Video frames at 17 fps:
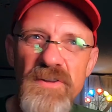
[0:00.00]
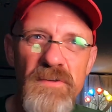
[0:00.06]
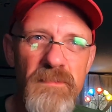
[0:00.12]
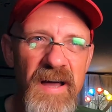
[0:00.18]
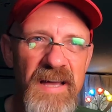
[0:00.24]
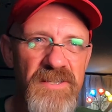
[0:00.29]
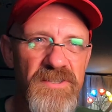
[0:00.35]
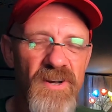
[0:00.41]
You
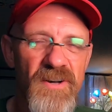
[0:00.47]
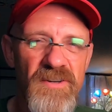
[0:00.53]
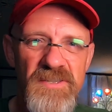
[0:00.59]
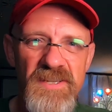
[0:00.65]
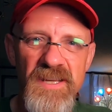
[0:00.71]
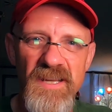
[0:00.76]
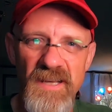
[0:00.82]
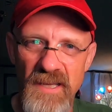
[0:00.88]
might start
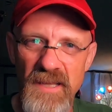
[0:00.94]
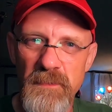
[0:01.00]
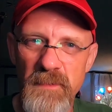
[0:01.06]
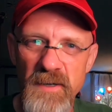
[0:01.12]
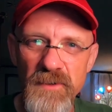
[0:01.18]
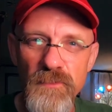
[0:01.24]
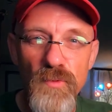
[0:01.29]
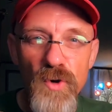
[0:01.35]
seeing
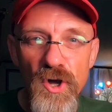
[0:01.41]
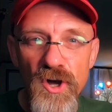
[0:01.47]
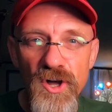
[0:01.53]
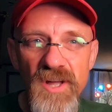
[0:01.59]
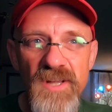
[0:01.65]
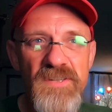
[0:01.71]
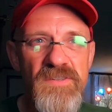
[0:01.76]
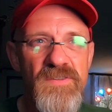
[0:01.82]
limited
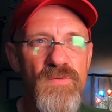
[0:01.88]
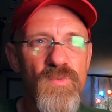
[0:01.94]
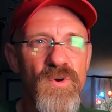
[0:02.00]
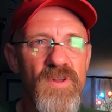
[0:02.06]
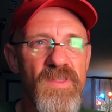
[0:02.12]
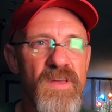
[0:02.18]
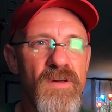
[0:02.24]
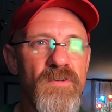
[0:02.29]
runs to
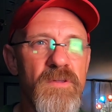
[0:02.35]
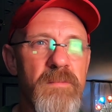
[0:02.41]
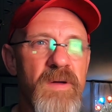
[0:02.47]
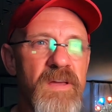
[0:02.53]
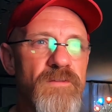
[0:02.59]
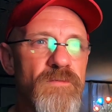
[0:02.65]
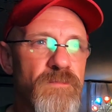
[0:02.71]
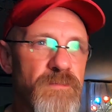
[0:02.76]
where they only
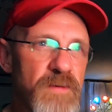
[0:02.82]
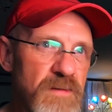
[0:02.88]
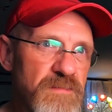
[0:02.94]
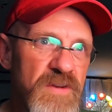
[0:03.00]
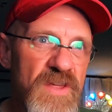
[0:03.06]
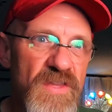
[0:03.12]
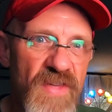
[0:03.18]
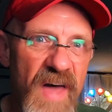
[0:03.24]
make
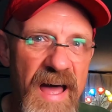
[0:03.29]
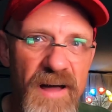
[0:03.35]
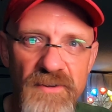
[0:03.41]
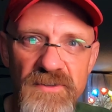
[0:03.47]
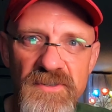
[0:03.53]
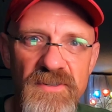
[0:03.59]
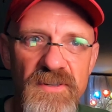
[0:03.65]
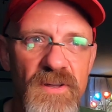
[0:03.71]

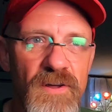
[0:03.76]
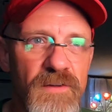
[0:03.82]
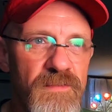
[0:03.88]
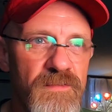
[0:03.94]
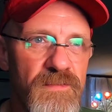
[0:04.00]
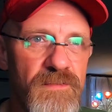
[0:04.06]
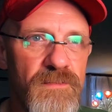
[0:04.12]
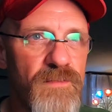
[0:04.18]
50,000
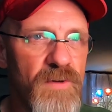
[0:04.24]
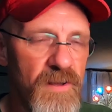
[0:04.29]
of